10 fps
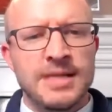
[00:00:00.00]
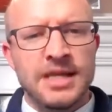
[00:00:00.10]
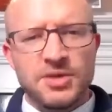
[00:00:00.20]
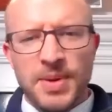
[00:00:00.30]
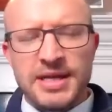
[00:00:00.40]

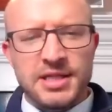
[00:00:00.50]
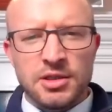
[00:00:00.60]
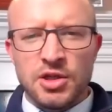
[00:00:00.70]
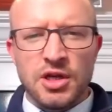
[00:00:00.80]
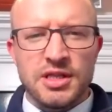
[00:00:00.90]
Next, pay
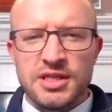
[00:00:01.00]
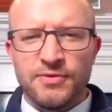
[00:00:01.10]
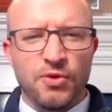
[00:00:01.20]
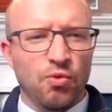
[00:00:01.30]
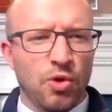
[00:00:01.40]
attention to the
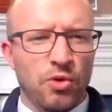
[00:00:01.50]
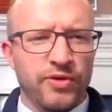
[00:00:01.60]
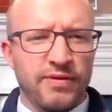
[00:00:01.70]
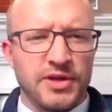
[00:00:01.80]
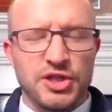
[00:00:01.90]
different
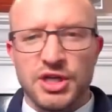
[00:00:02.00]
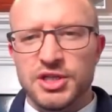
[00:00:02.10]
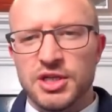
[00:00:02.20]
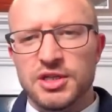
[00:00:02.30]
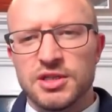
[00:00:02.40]
roles of the
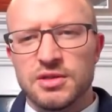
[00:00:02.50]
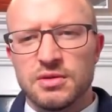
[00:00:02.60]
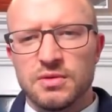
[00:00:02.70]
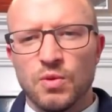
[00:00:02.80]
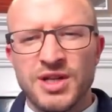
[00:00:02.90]

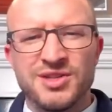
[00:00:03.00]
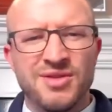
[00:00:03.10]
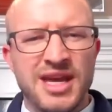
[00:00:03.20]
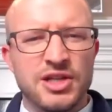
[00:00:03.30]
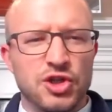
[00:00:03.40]
judges.
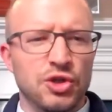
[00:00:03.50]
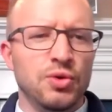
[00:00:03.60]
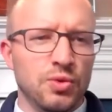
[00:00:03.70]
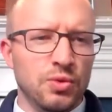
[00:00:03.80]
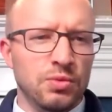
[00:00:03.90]
What do they
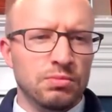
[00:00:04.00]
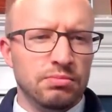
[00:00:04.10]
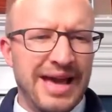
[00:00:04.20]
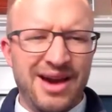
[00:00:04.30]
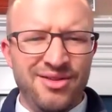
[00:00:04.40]
do?
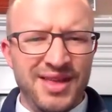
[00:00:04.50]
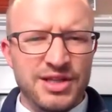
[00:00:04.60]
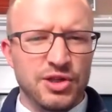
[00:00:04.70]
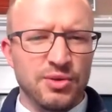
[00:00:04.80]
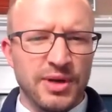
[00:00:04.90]
How do
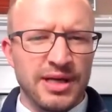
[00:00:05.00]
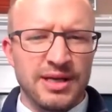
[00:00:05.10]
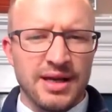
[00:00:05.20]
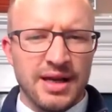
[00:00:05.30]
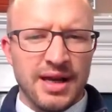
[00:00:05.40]
they do
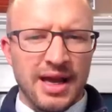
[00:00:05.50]
it?